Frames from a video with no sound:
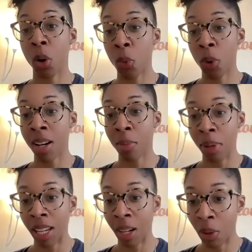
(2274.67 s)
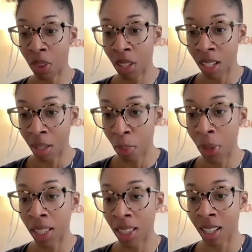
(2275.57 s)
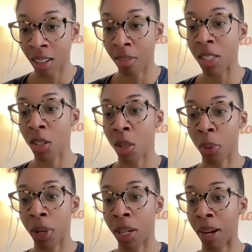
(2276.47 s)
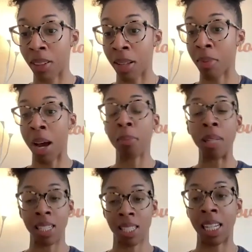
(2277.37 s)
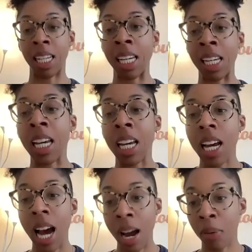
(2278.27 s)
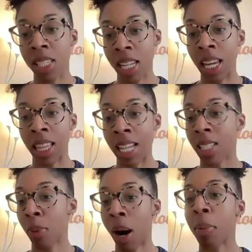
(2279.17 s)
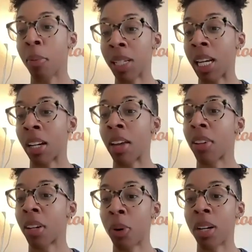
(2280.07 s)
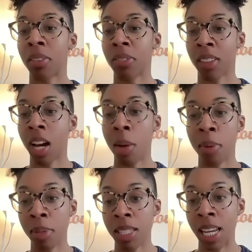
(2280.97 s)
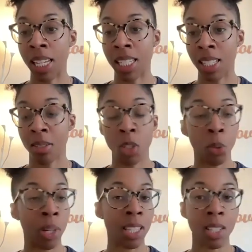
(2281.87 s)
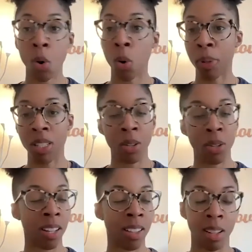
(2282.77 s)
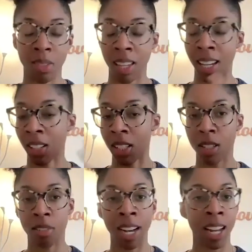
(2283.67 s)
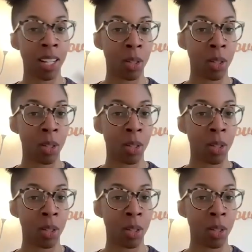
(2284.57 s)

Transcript: one being the original point about them not being sticky. I would say that's probably another one of the common mistakes, is doing this whole persona. The thing looks great.